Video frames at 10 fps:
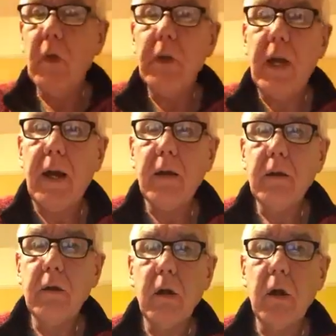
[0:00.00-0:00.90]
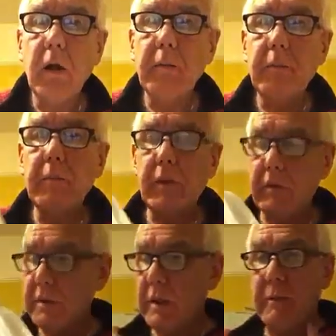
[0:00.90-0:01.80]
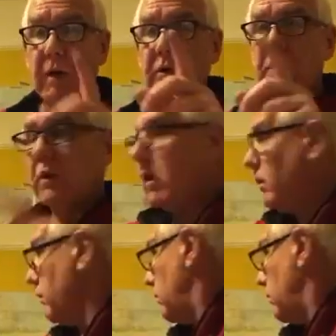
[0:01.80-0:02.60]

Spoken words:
Now, there is something I just got